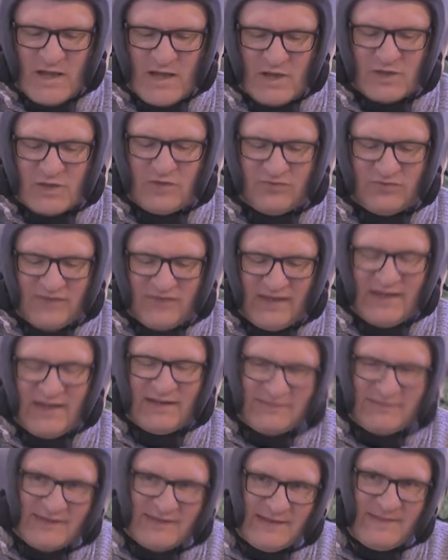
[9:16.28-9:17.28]
You see, it
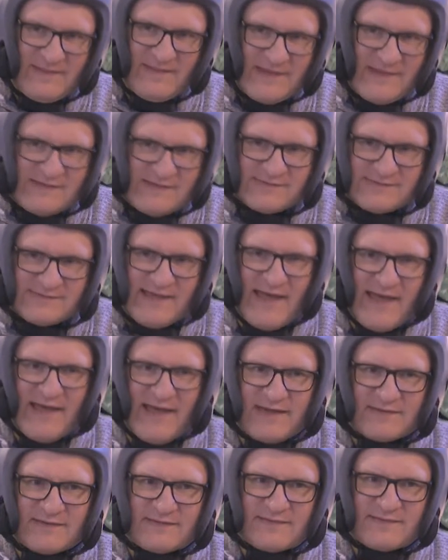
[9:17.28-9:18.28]
is in these
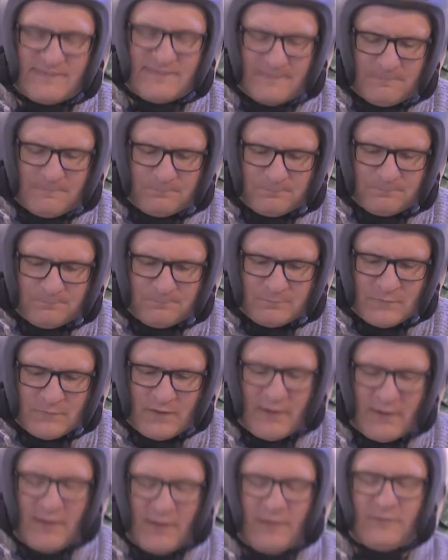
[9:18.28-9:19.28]
texts
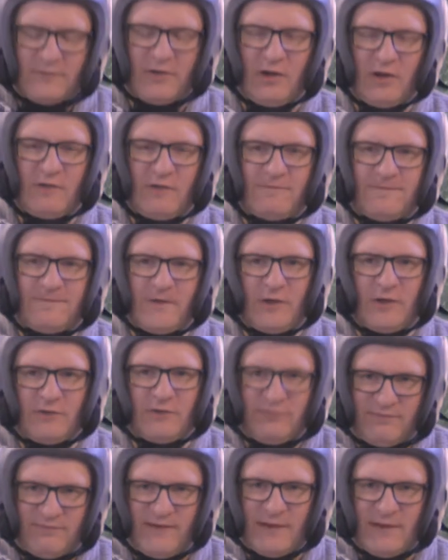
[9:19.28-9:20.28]
that I
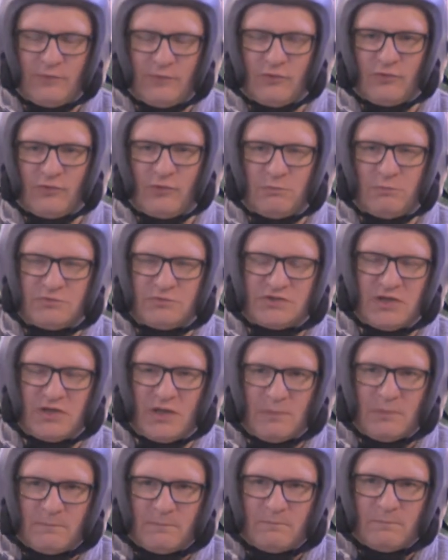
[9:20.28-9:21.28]
first found scripture
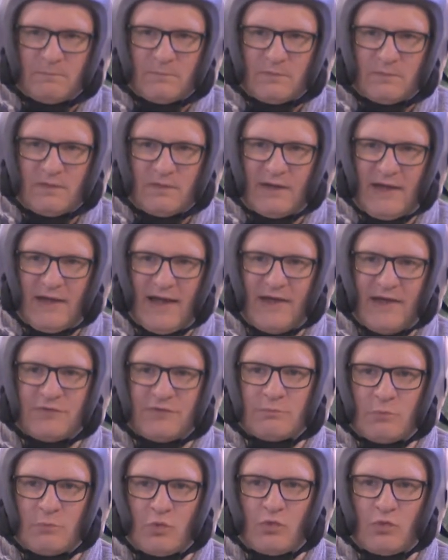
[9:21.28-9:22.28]
as
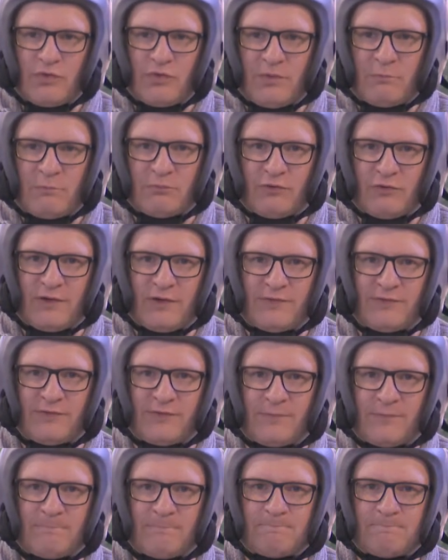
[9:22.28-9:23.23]
more than print.